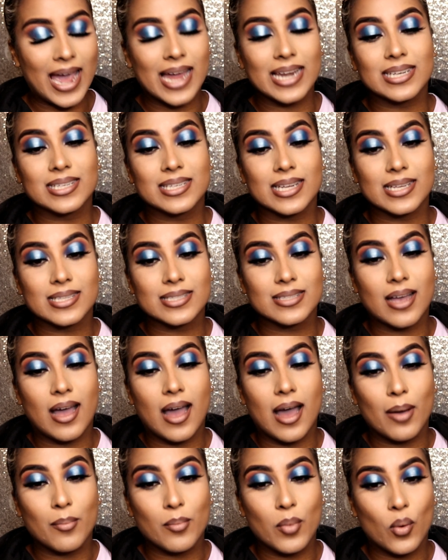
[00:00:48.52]
and it does
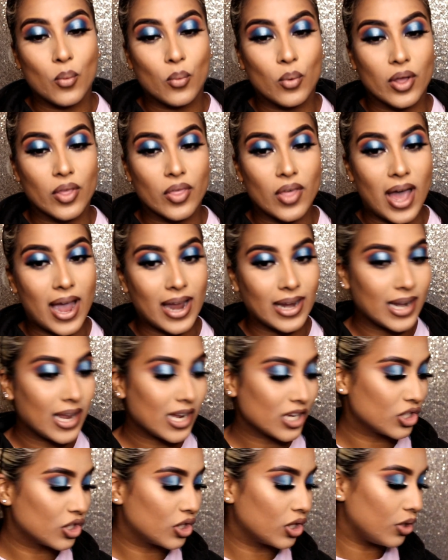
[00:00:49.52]
come with
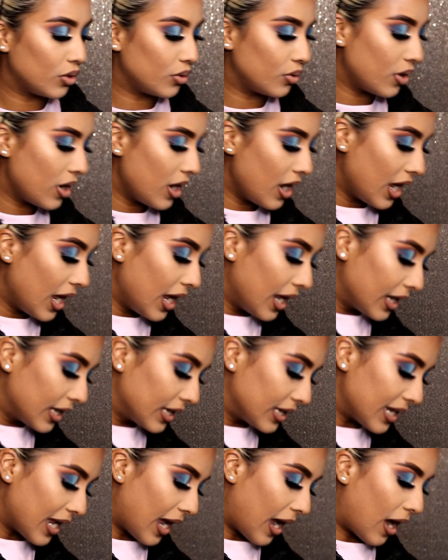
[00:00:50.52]
eyelash glue.
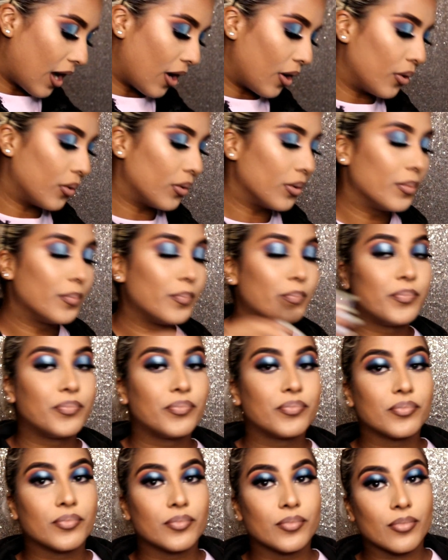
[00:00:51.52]
Now
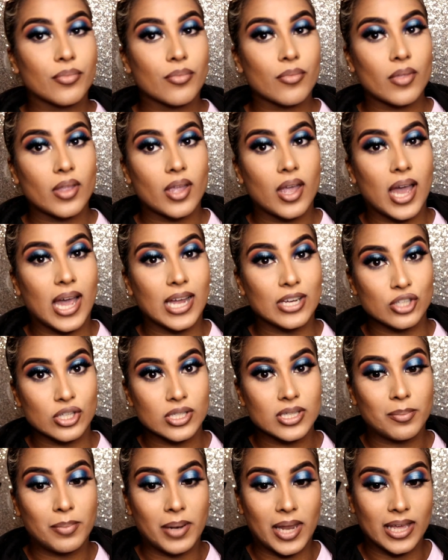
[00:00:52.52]
I
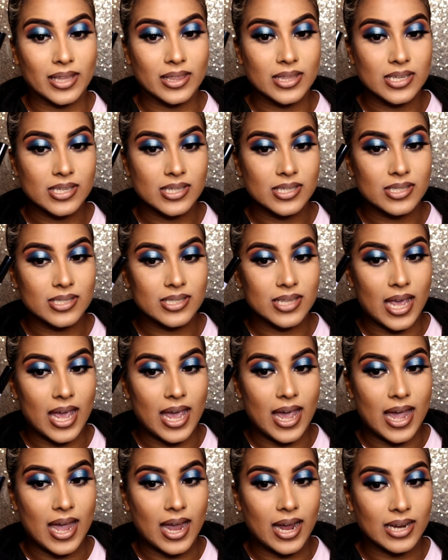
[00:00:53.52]
just applied these
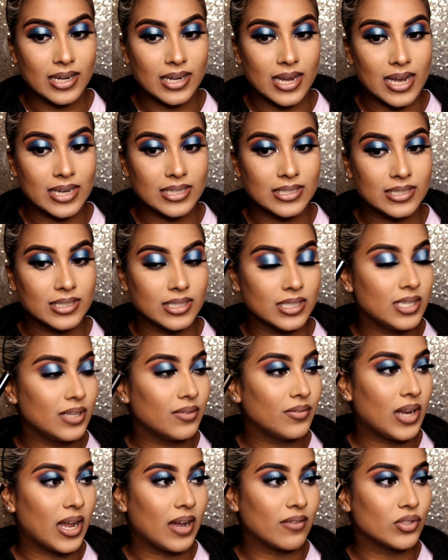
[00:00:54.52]
and I didn't
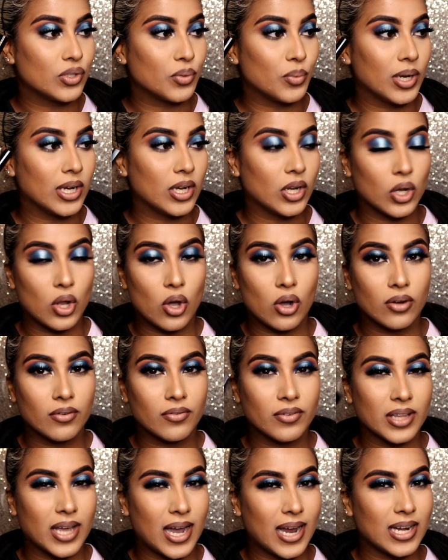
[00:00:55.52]
even have to wait long
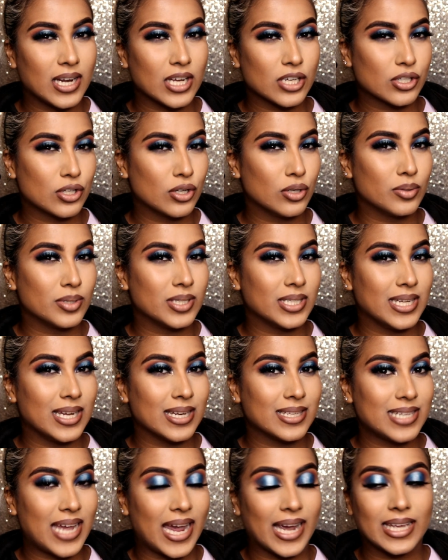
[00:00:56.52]
for the eyelash glue to
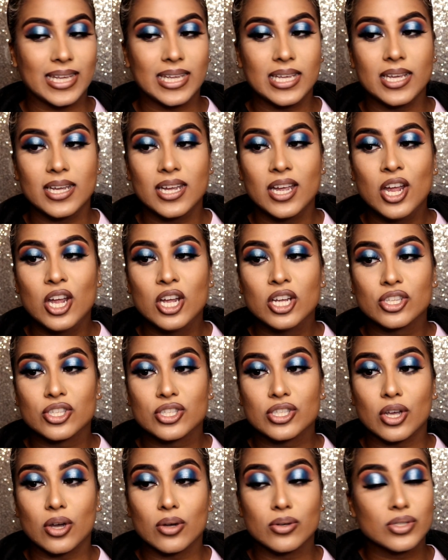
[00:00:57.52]
get tacky.
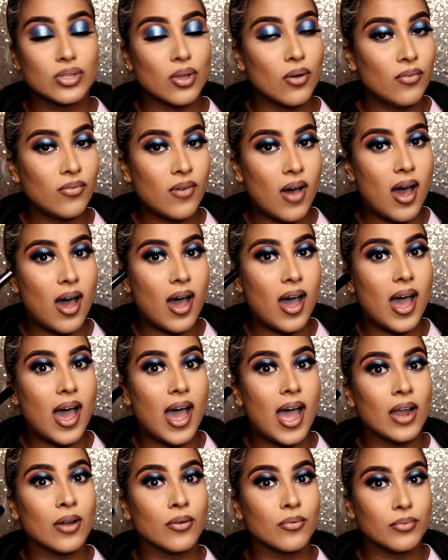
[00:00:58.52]
So far
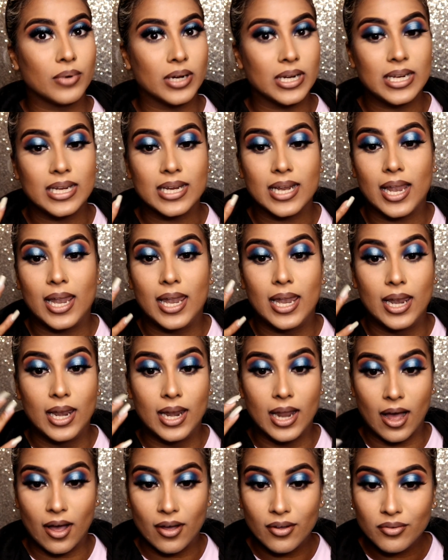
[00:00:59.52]
I really
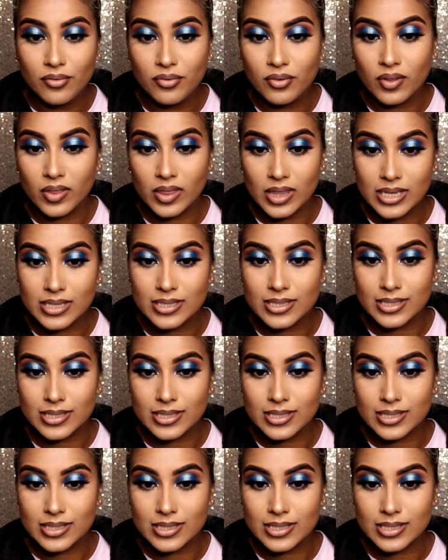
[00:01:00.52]
love this